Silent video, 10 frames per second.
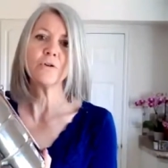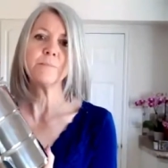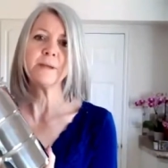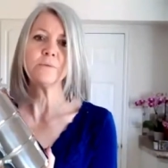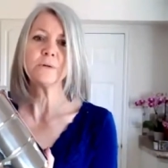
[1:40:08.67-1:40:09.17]

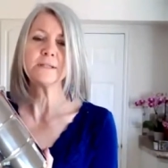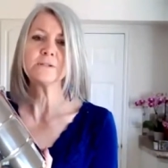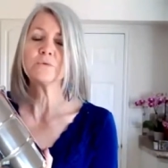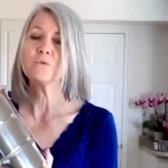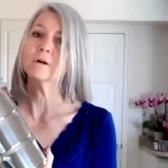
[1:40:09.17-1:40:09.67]
homemade
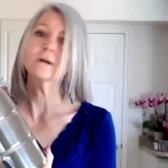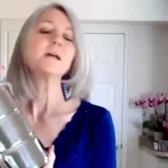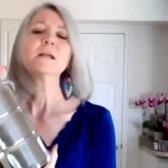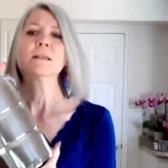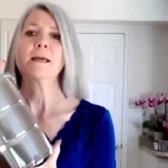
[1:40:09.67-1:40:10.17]
ones or
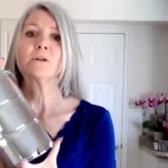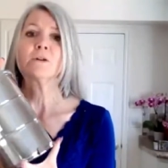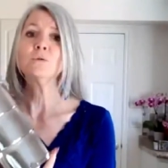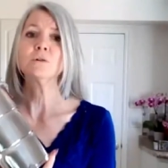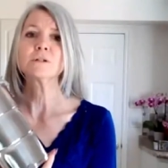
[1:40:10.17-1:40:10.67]
like
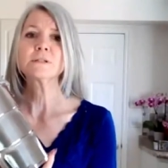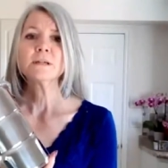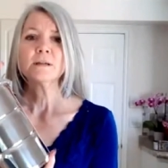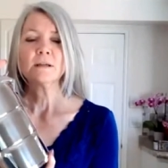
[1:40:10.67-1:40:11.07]
coolers.